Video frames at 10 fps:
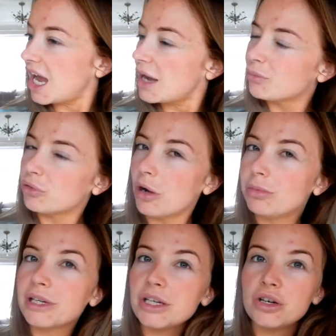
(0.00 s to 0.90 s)
I'm
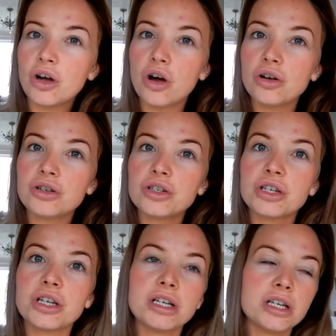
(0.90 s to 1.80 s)
probably
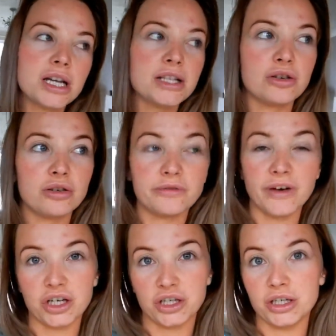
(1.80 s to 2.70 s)
not as
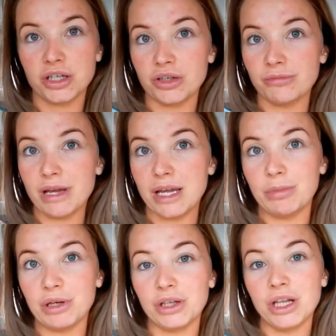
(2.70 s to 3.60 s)
old-fashioned as some
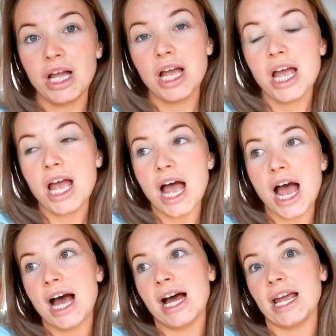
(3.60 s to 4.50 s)
people.
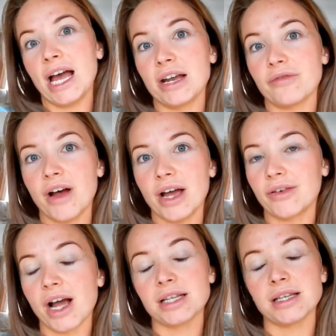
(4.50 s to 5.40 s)
I had
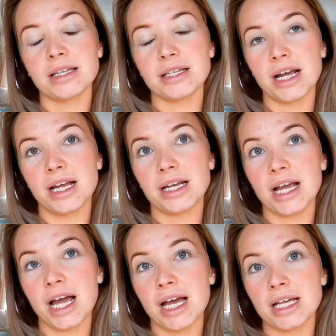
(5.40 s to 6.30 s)
Five Guys last
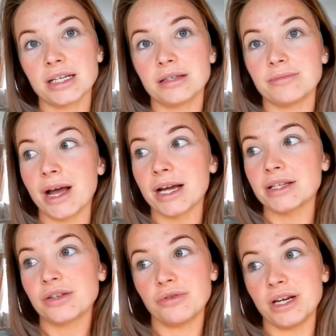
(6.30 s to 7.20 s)
night and some
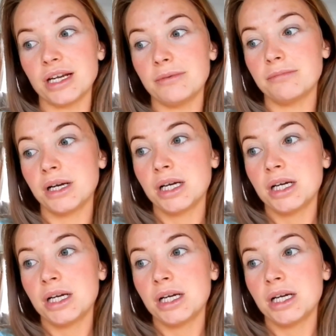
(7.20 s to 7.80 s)
ice cream.